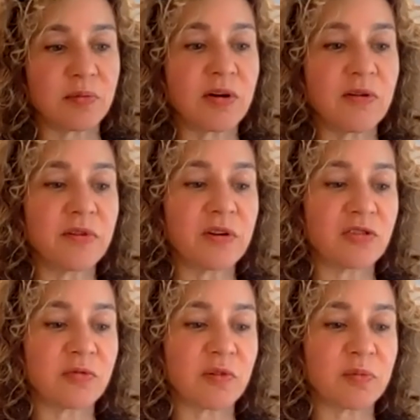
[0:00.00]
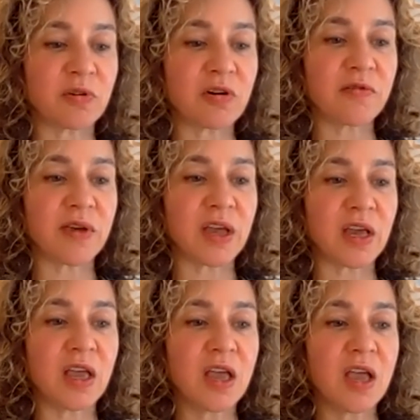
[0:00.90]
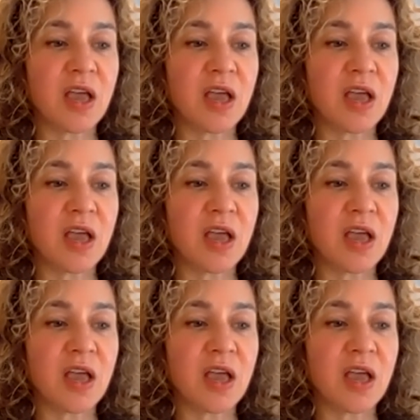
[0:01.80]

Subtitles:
privilege of observing,